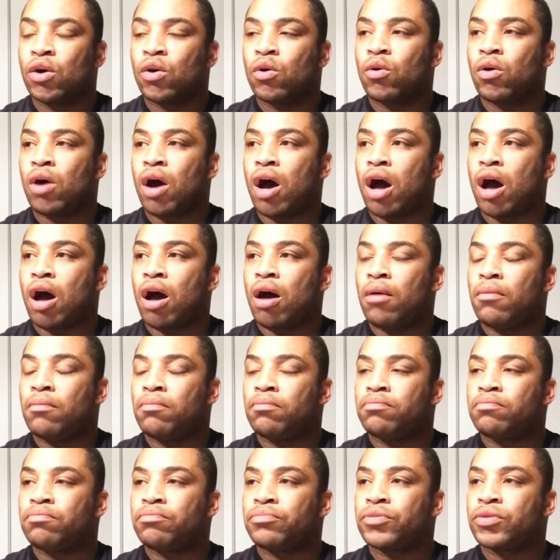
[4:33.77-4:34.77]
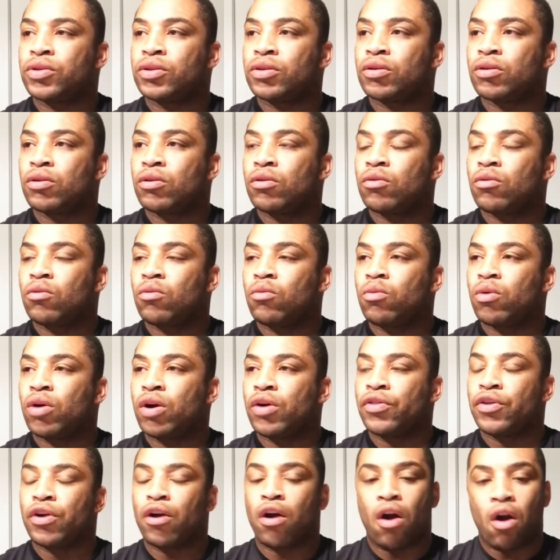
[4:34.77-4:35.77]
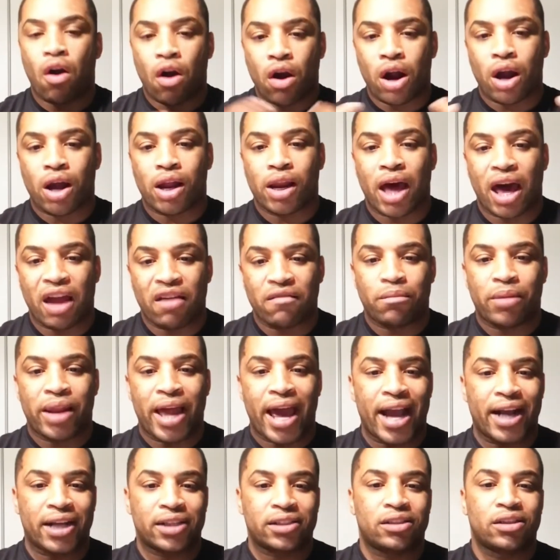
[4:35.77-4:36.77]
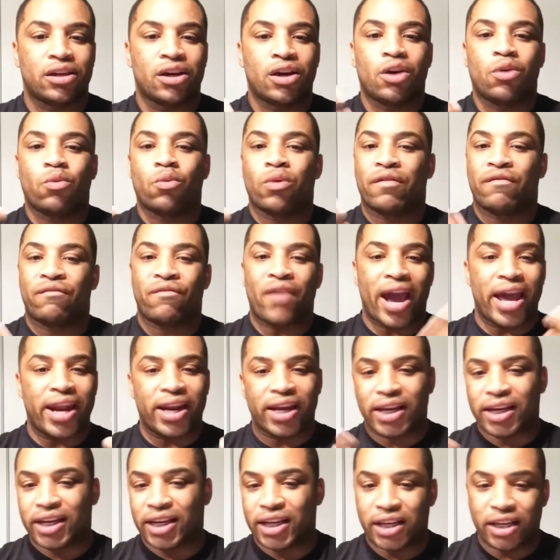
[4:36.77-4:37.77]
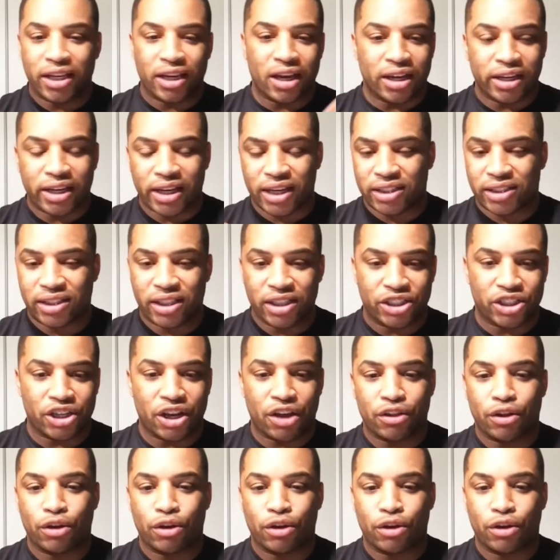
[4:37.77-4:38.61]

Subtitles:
where there aren't a lot of blacks, we're fighting against each other.